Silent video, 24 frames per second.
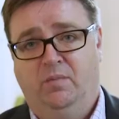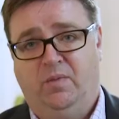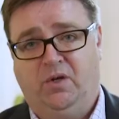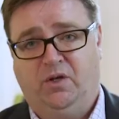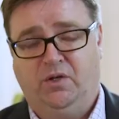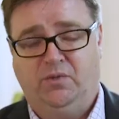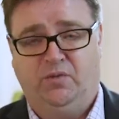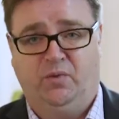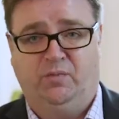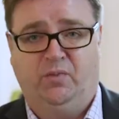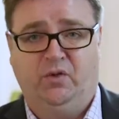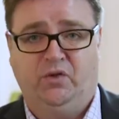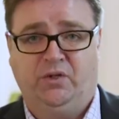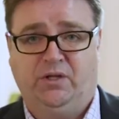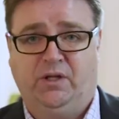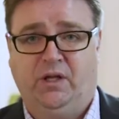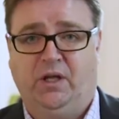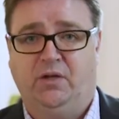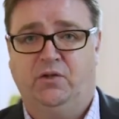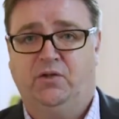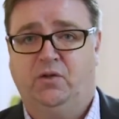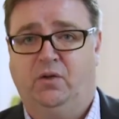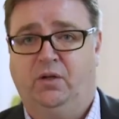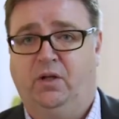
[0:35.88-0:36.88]
because we're pushing
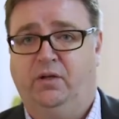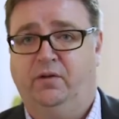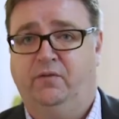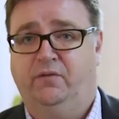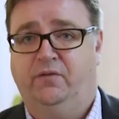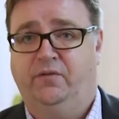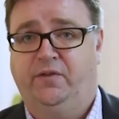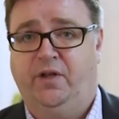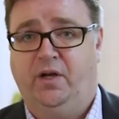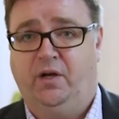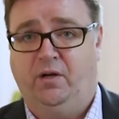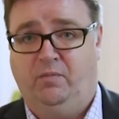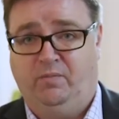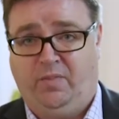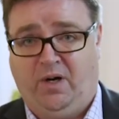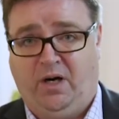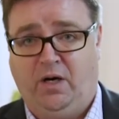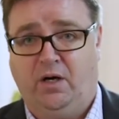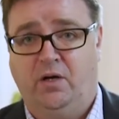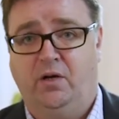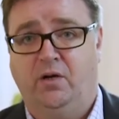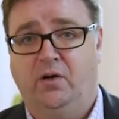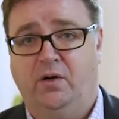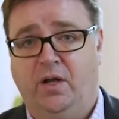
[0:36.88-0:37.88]
out to a lot of their
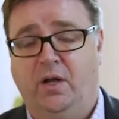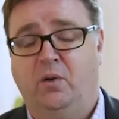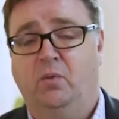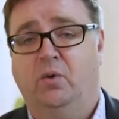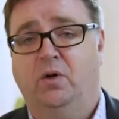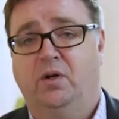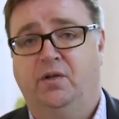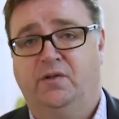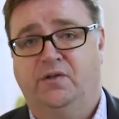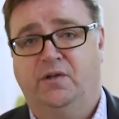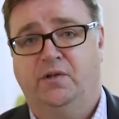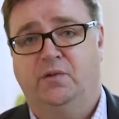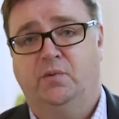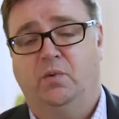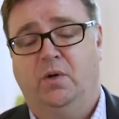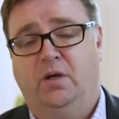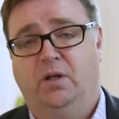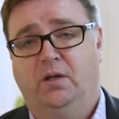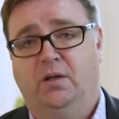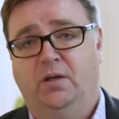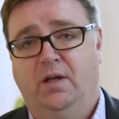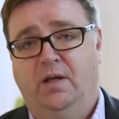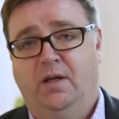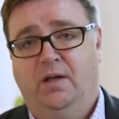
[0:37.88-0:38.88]
partner networks as
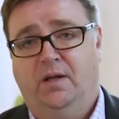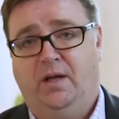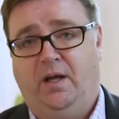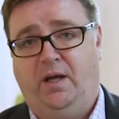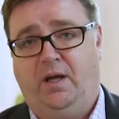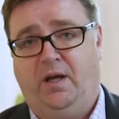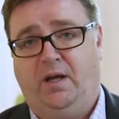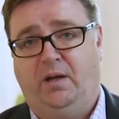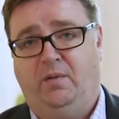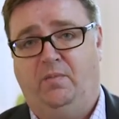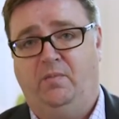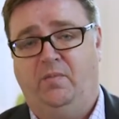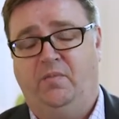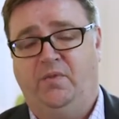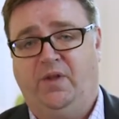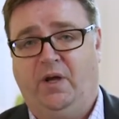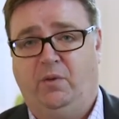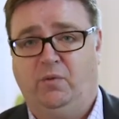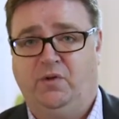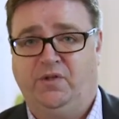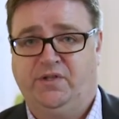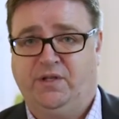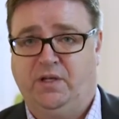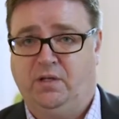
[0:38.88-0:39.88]
well,
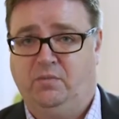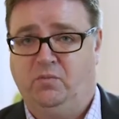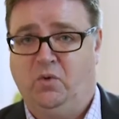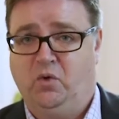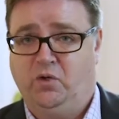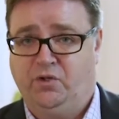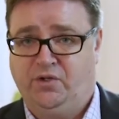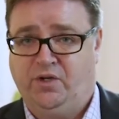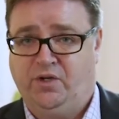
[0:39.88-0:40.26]
that we're seeing more